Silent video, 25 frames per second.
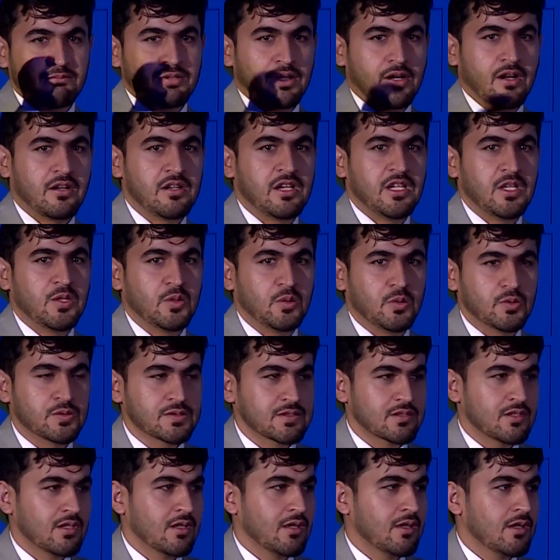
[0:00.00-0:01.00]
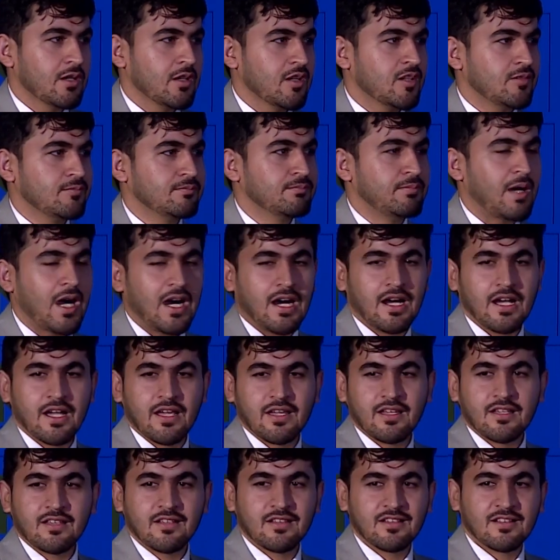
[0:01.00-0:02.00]
be reduced
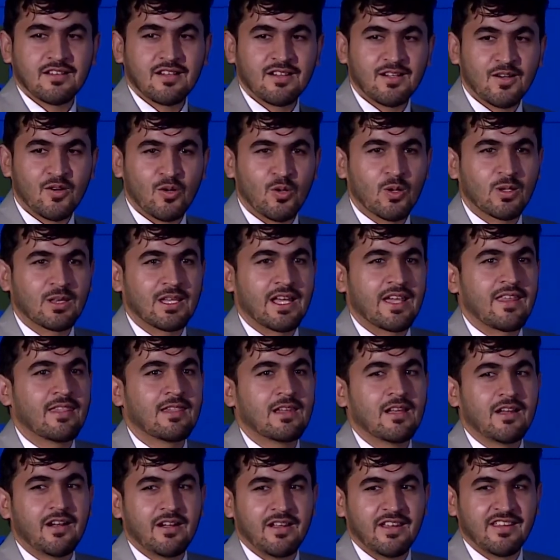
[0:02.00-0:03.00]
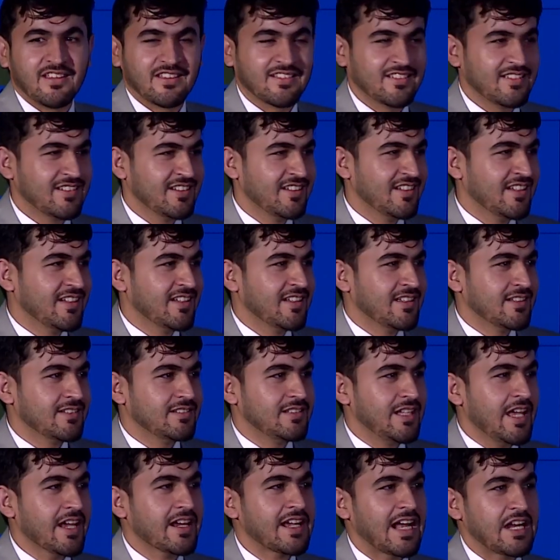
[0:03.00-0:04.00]
by online learning.
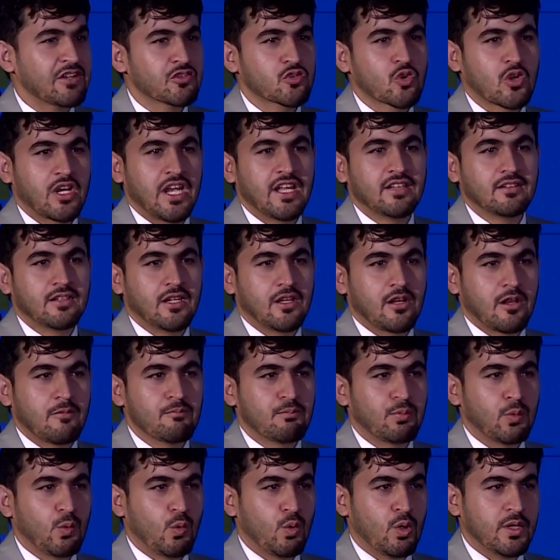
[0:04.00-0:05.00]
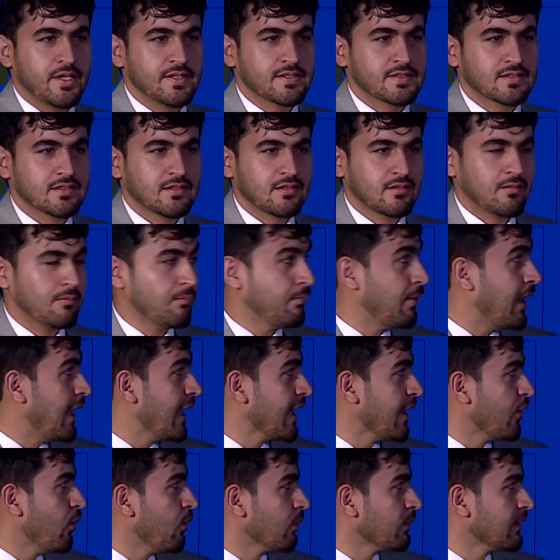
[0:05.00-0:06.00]
They can train their employees by
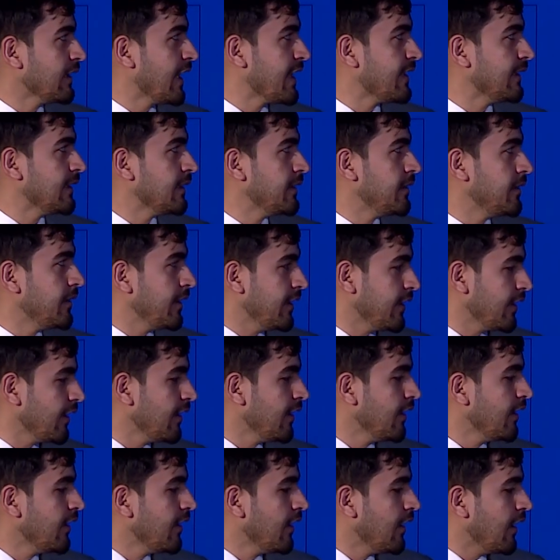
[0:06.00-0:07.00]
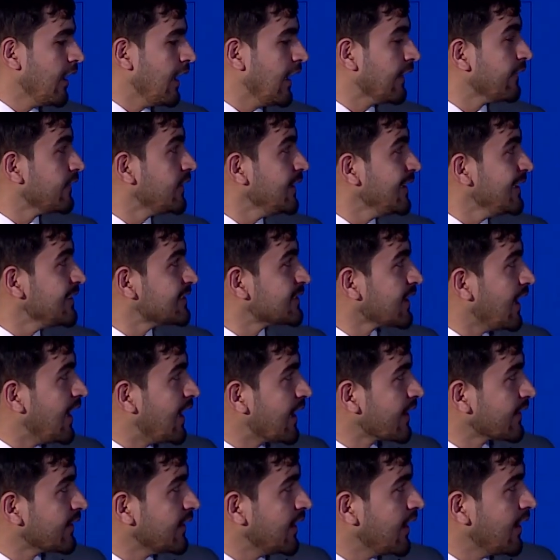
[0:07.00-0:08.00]
online learning, and these
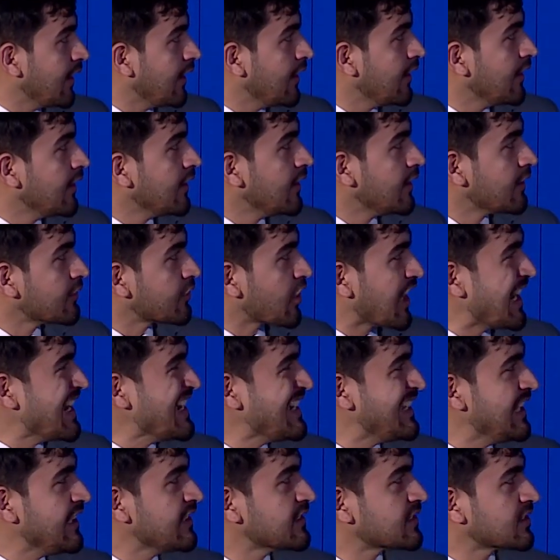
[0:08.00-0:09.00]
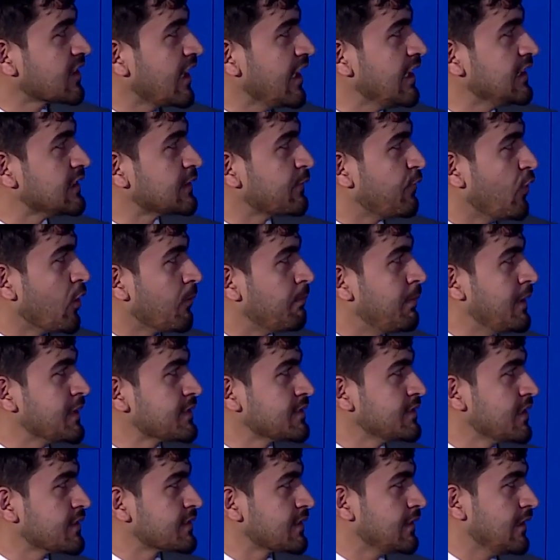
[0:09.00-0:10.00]
are the trending skills for
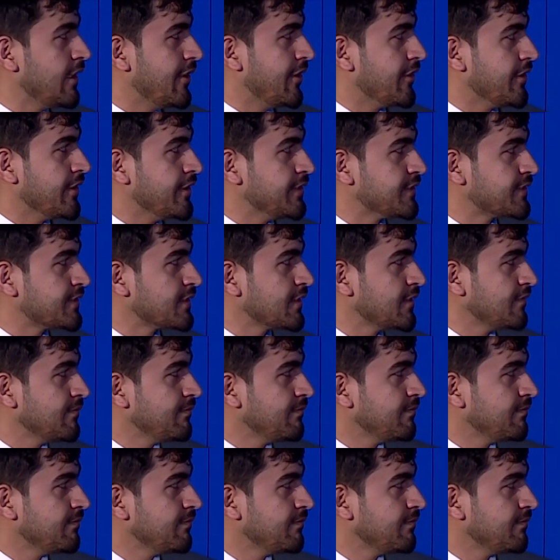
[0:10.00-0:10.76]
business learners.